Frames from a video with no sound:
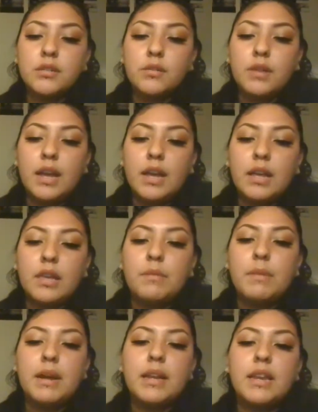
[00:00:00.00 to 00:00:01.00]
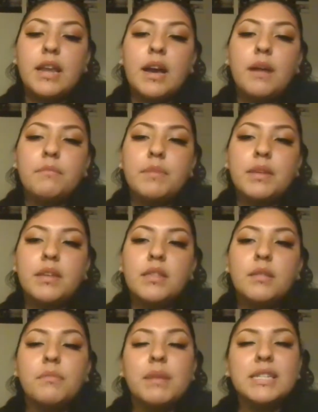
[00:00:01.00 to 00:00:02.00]
Okay, you might not be
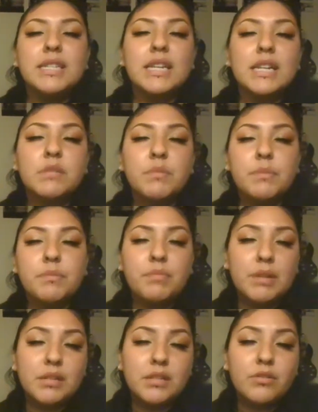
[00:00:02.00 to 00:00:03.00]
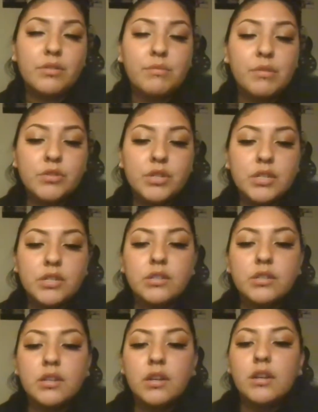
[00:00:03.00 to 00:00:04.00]
the best at expressing your
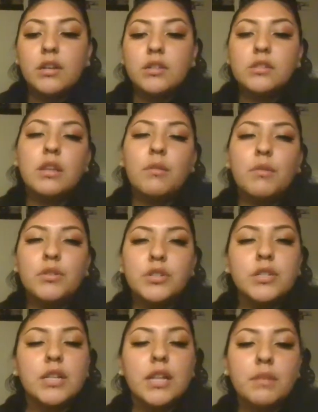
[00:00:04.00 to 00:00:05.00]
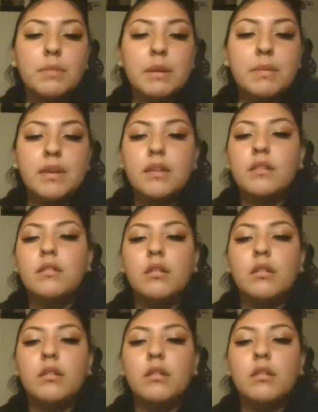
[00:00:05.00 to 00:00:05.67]
emotions, so they want you to like maybe